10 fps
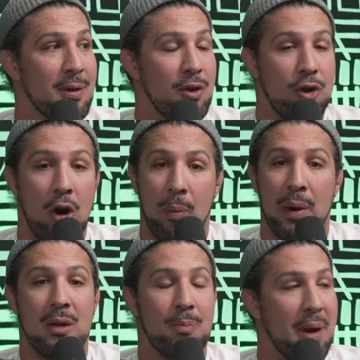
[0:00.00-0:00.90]

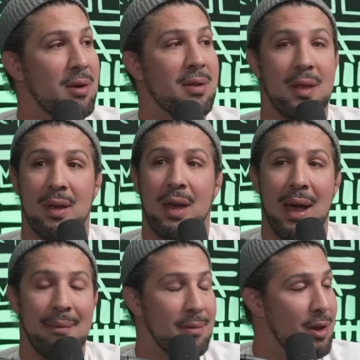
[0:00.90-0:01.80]
Nobody's bigger than the
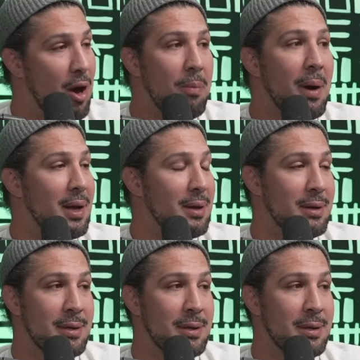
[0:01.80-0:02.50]
game. Nobody.